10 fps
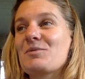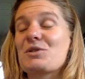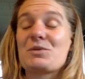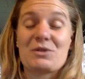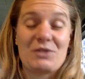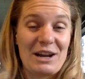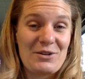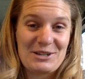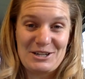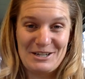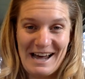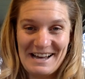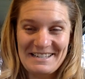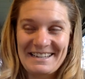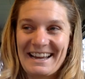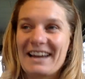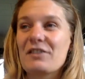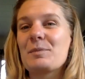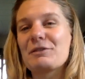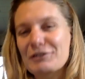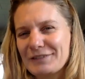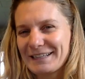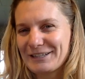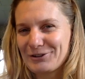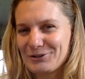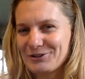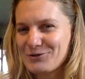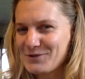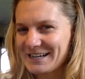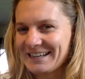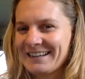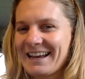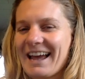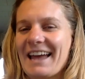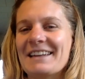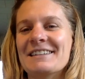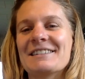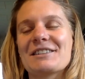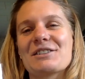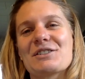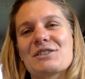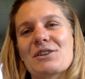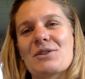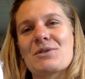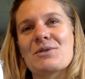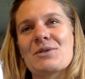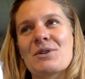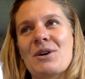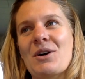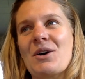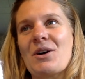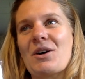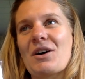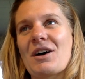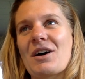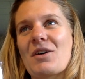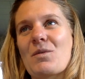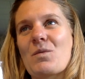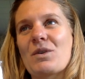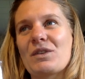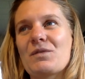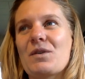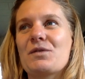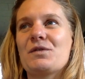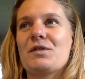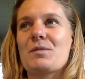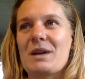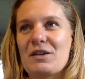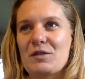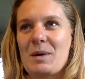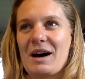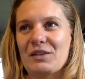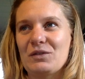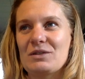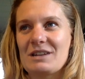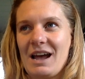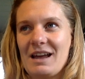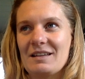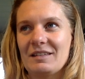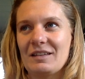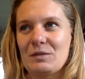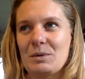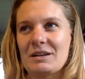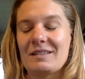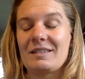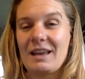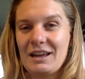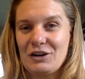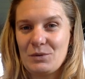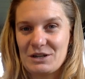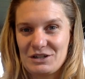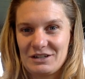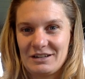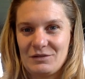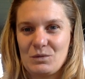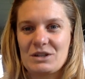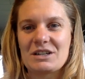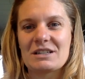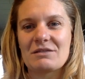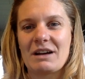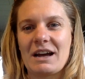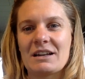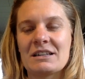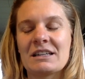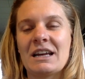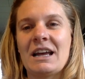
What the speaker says: Which was a great question to ask, and I've been reflecting on it all week. And so, what's evolved for me over the past few days has been a second question, which is around